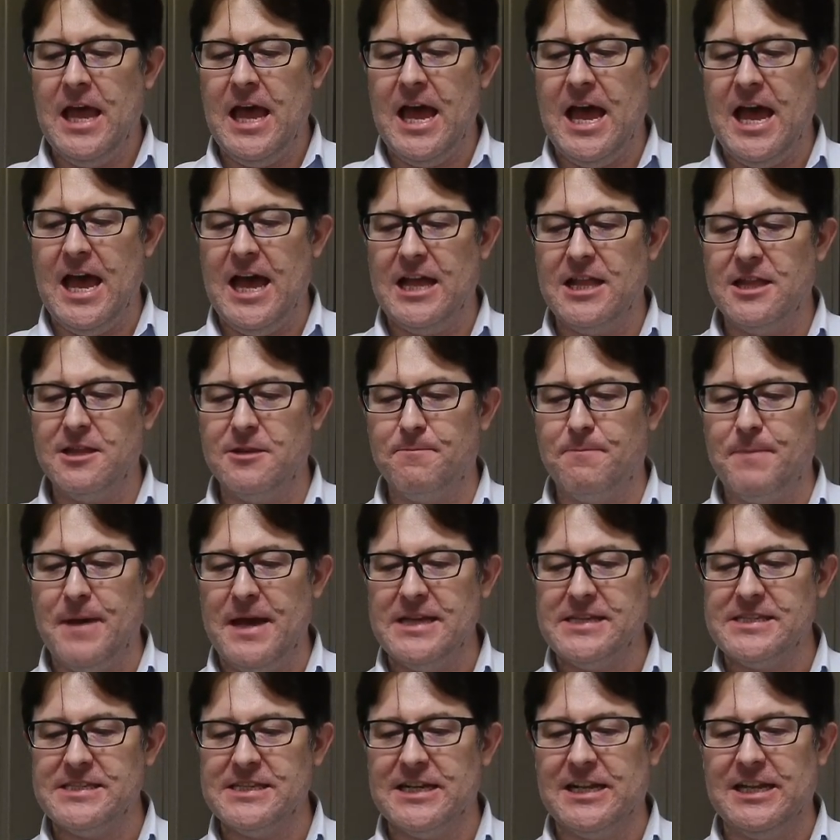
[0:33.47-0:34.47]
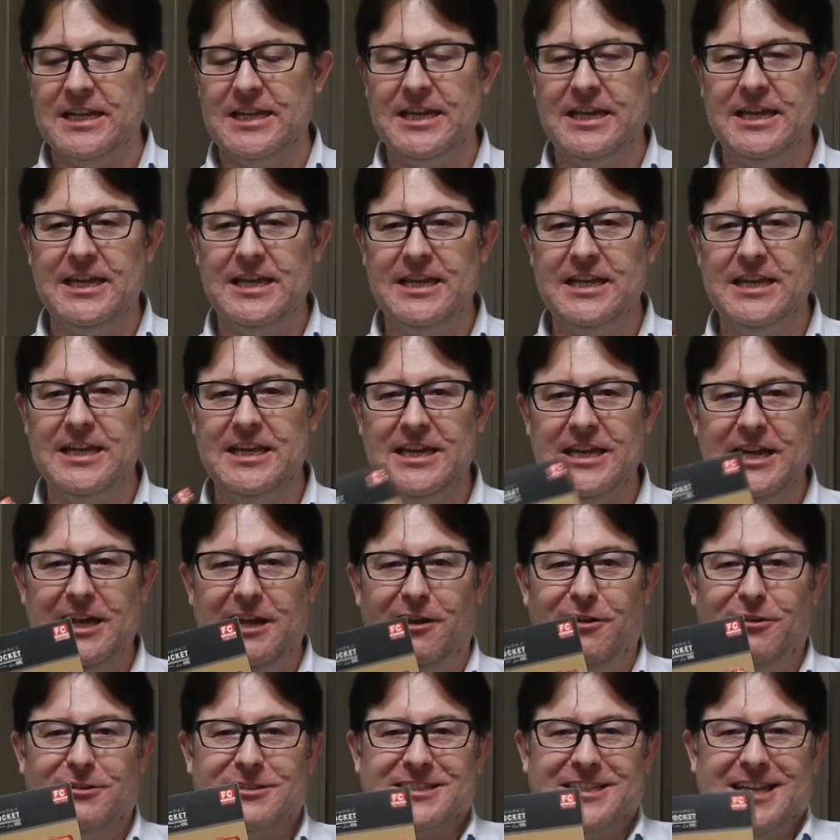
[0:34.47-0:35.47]
and basically
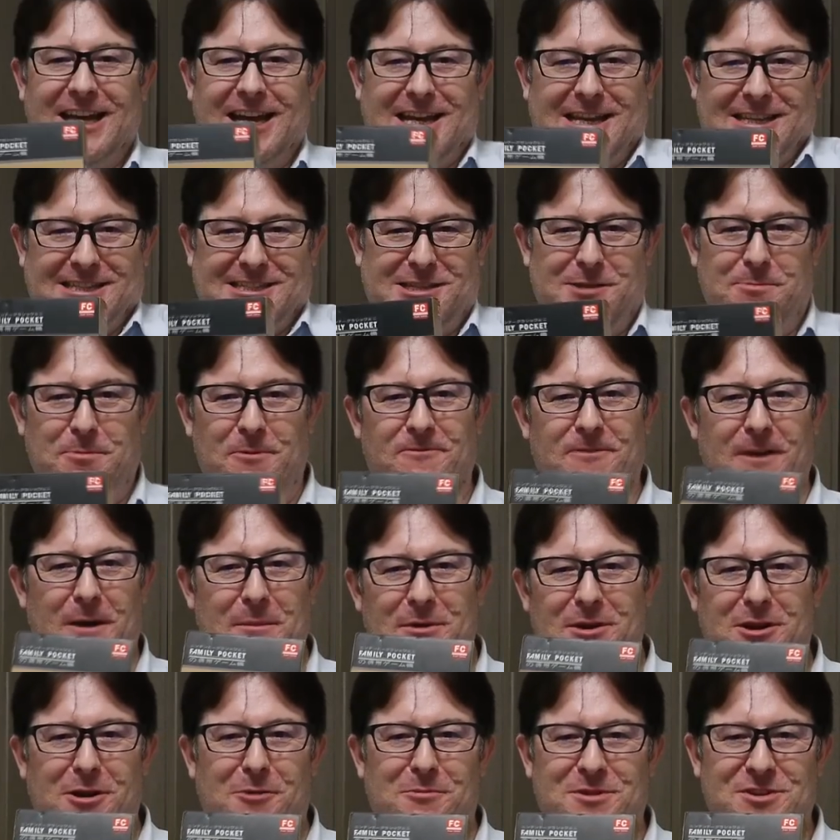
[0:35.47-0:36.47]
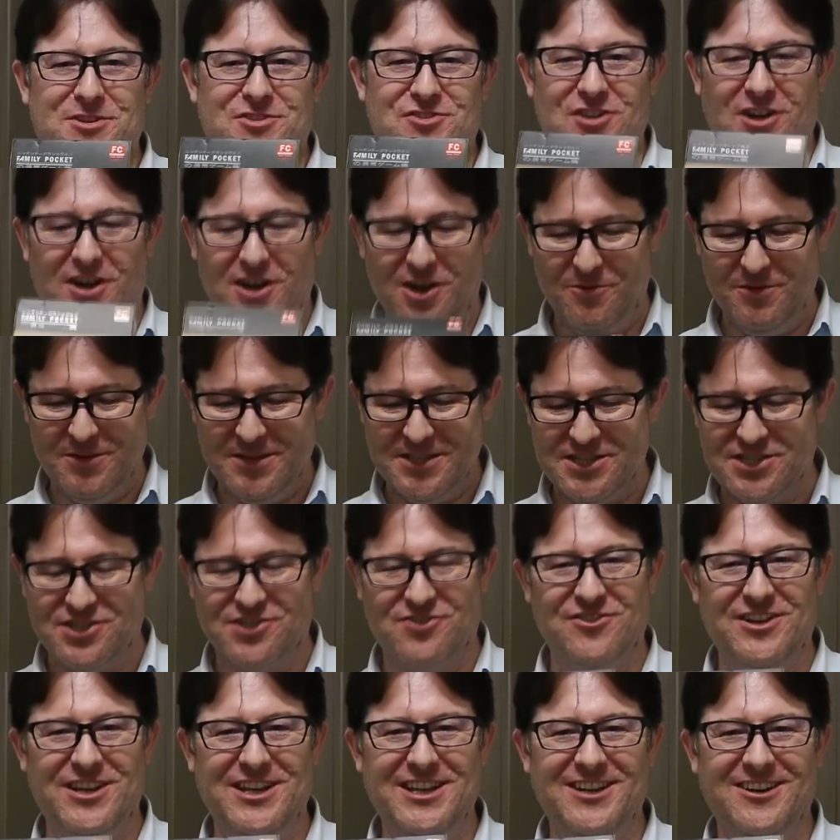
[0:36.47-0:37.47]
it looks like a Super Famicom controller with a
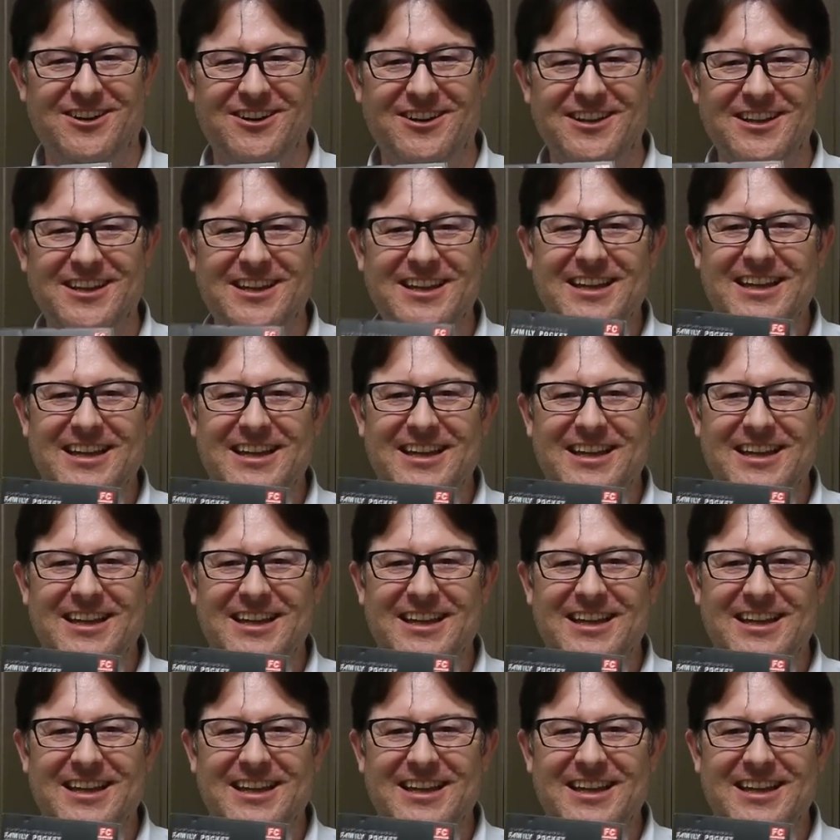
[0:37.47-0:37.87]
screen on.